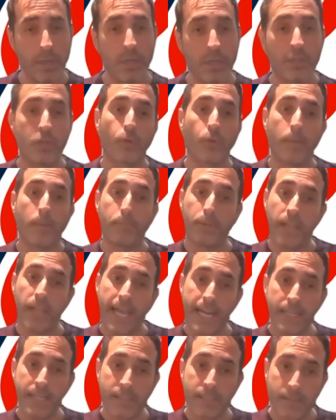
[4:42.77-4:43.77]
to
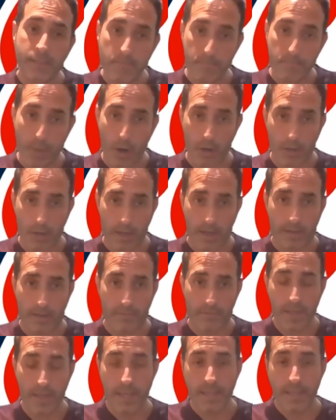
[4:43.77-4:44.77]
replace part of